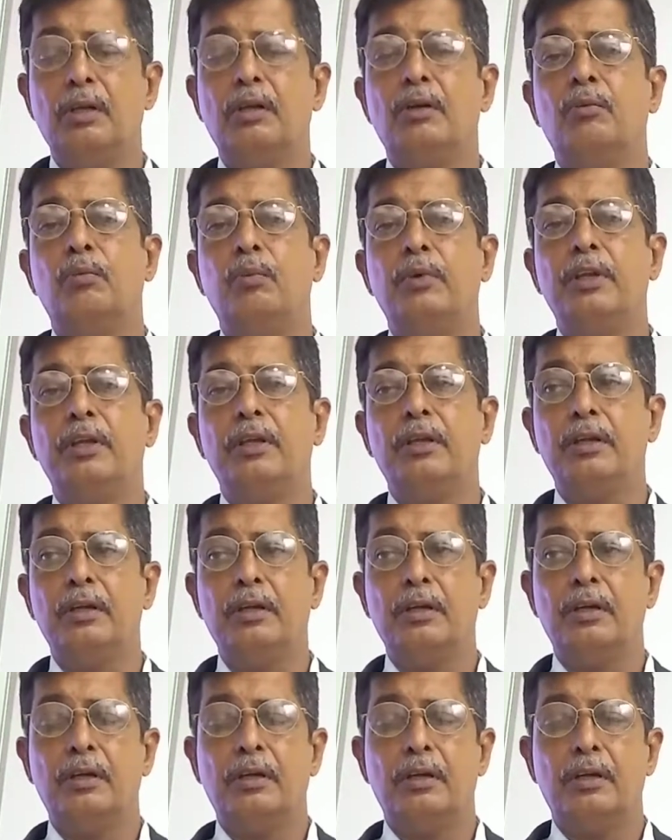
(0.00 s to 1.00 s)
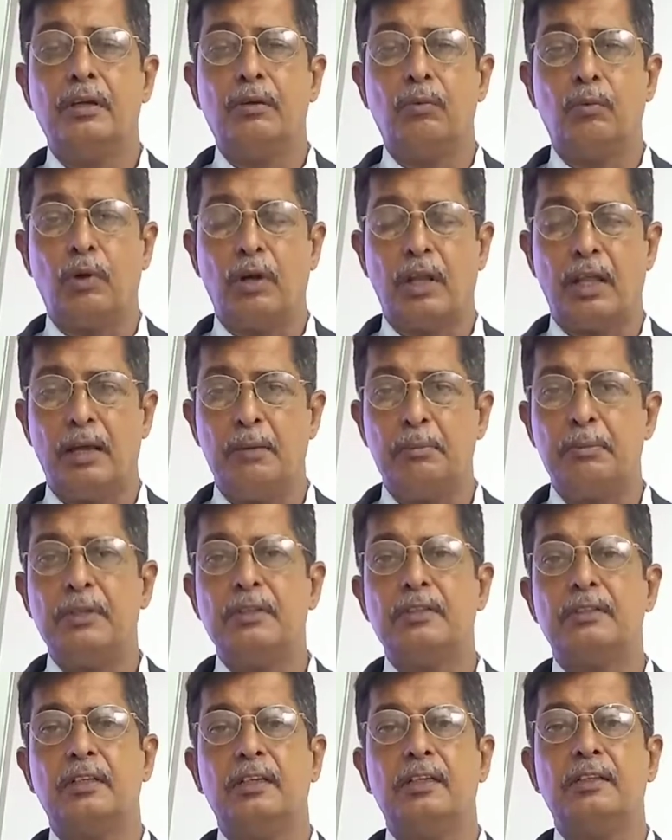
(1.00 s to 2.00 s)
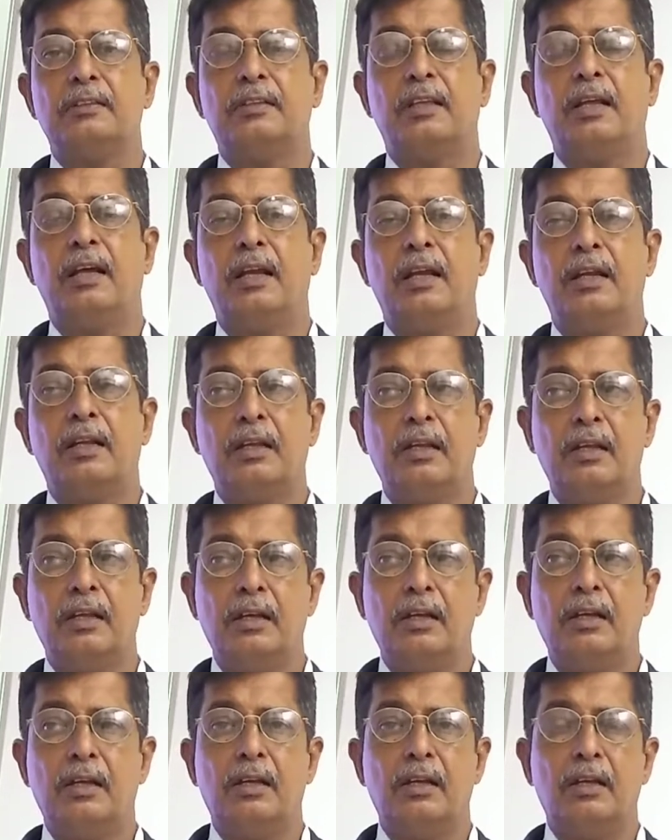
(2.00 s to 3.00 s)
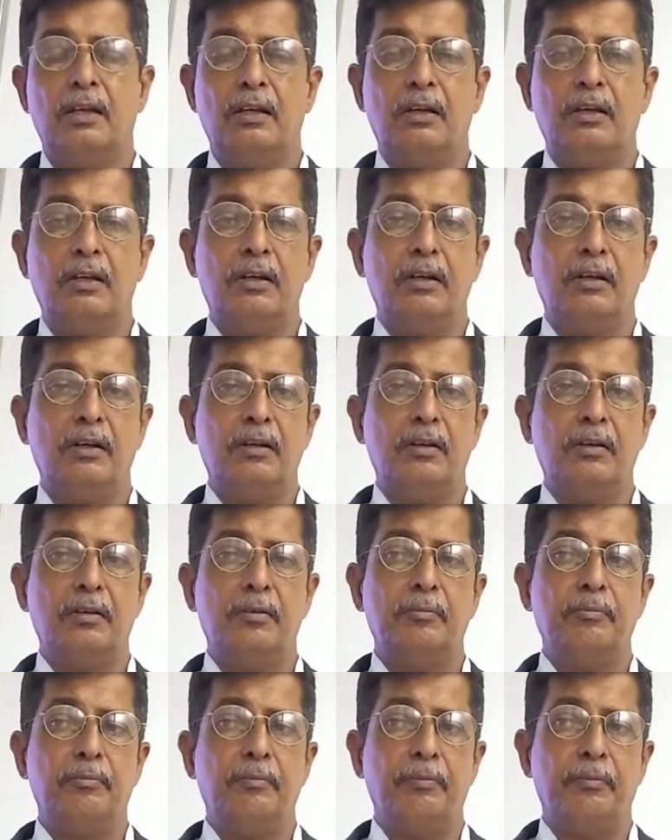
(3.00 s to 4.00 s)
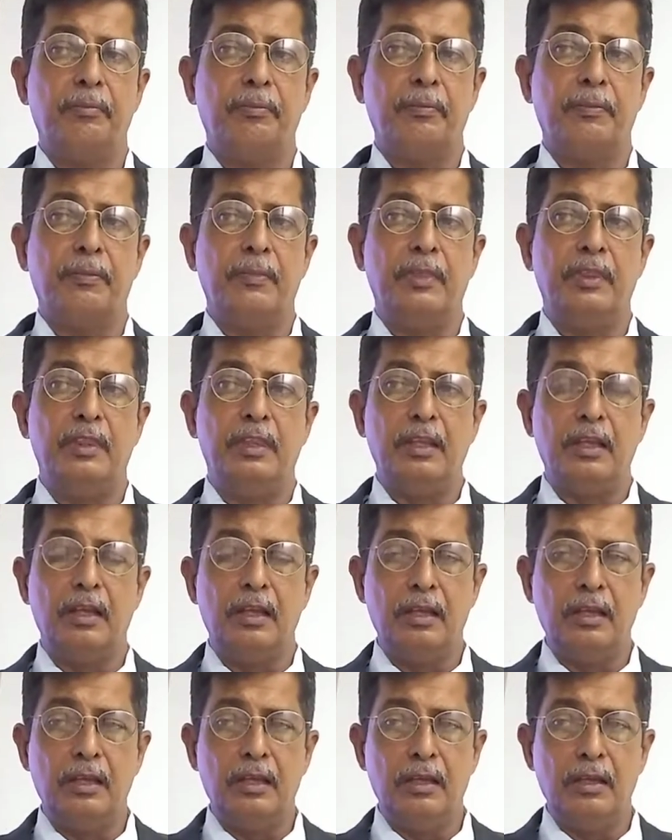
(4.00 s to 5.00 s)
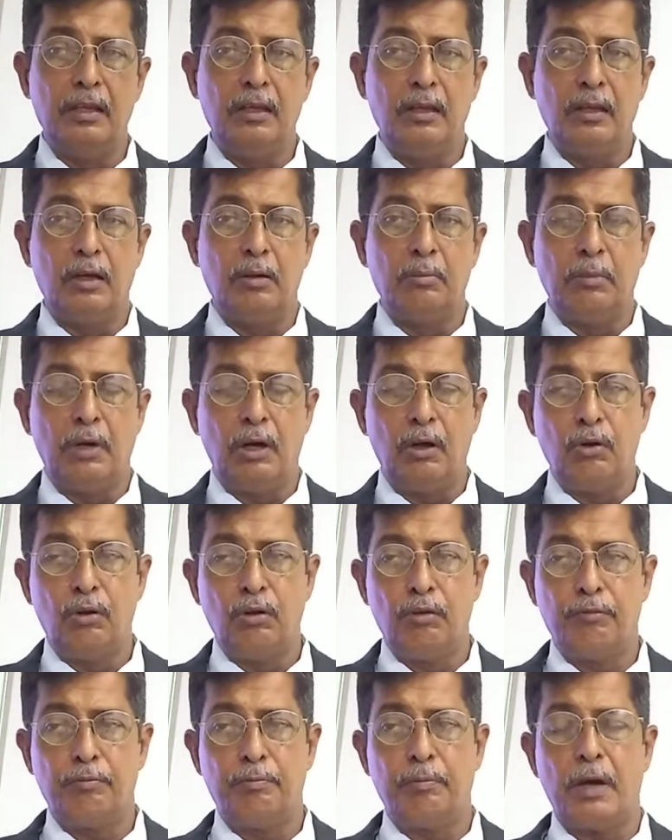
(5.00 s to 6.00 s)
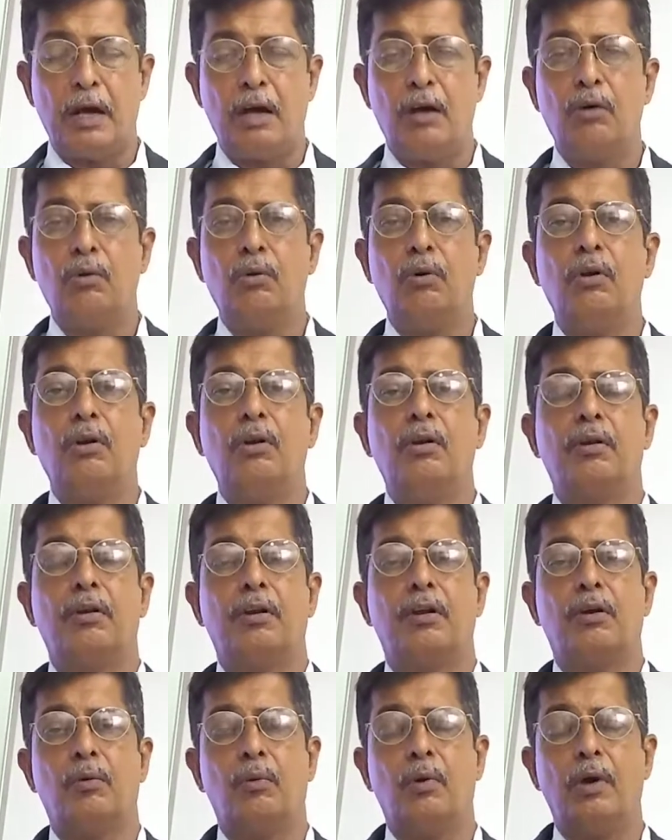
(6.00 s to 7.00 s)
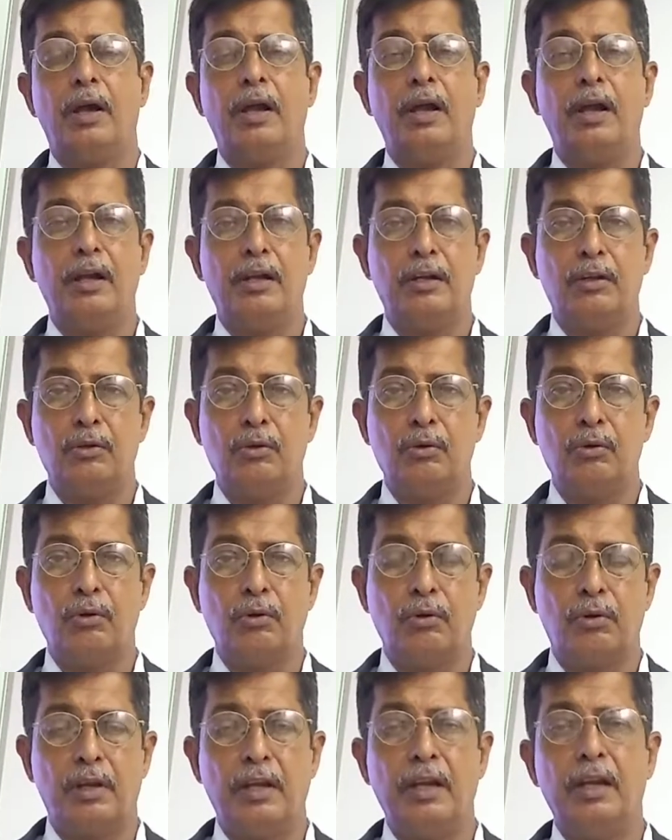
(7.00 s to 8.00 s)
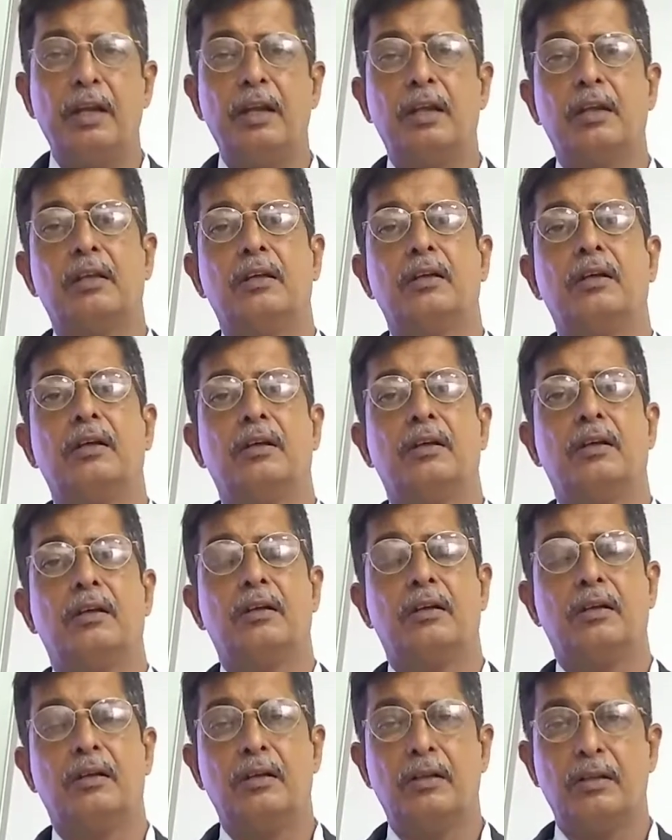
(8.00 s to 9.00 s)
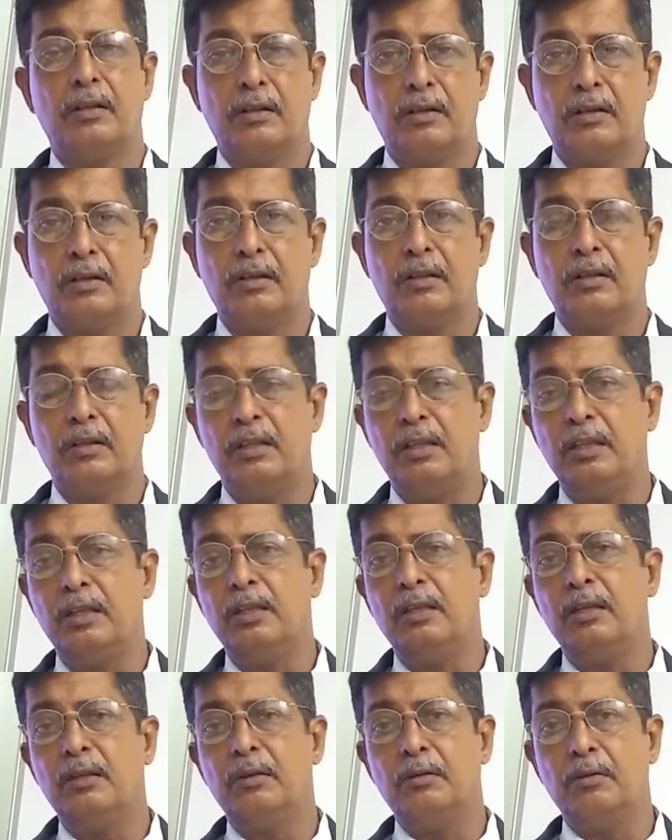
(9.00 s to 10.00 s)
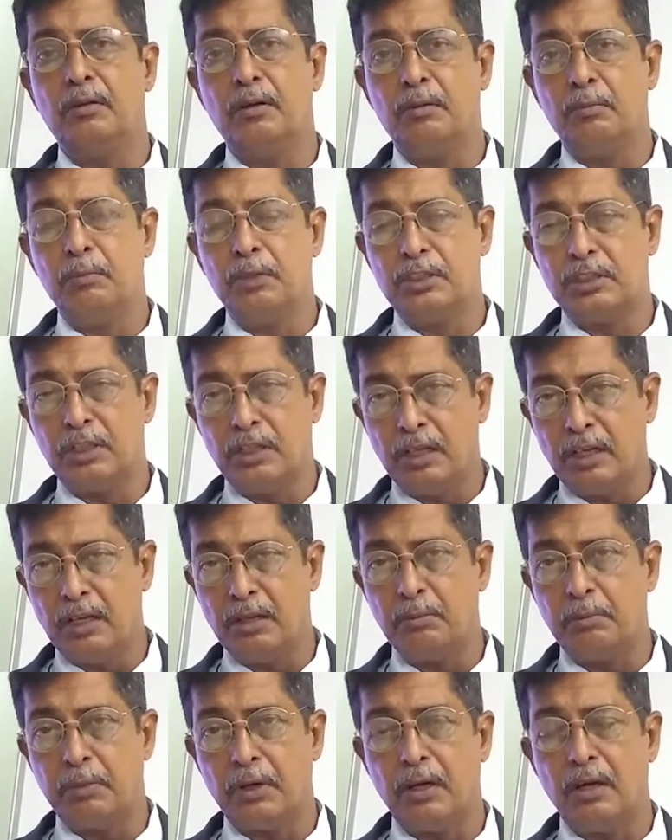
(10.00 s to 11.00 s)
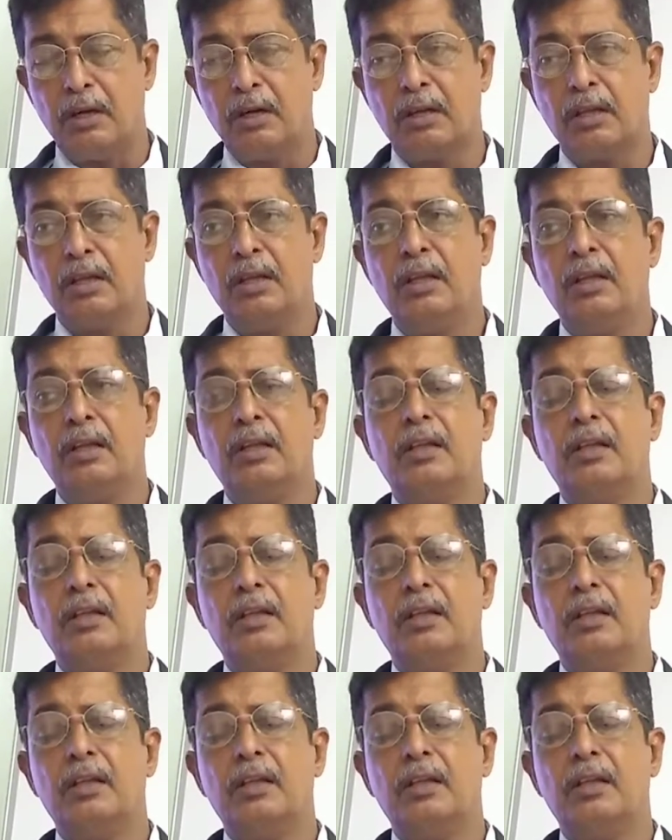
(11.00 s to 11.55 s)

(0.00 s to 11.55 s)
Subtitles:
the amount of power required to rotate the machinery part starts increasing. As a result, the drive power